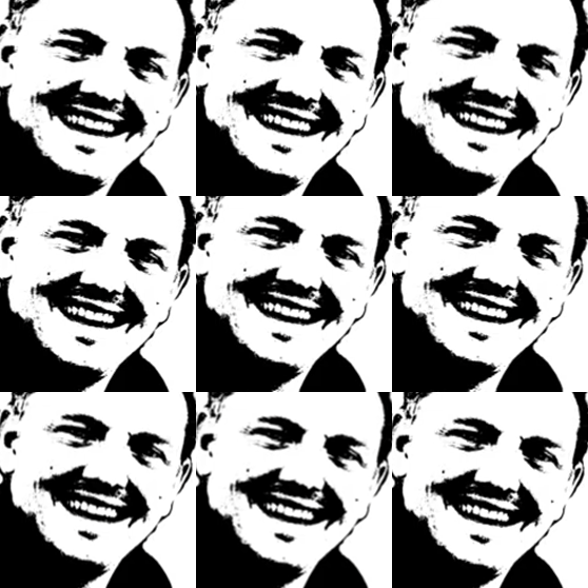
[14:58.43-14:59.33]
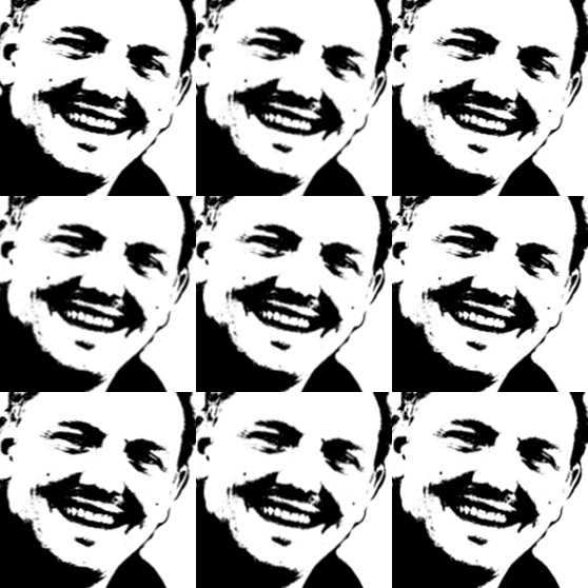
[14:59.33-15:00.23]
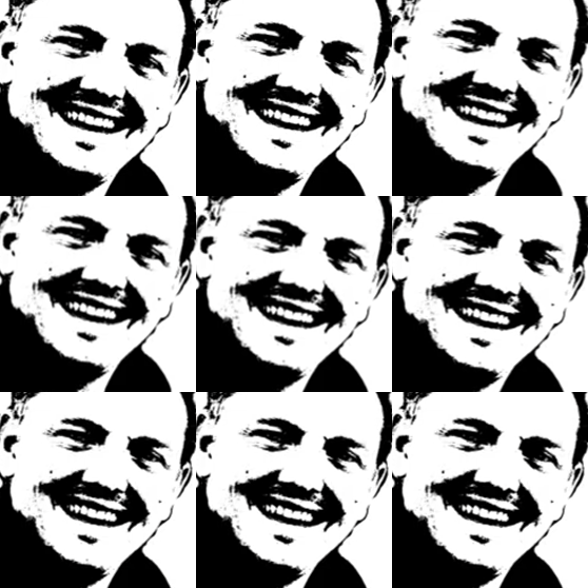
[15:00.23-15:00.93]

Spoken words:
he took off straight away when it first went out and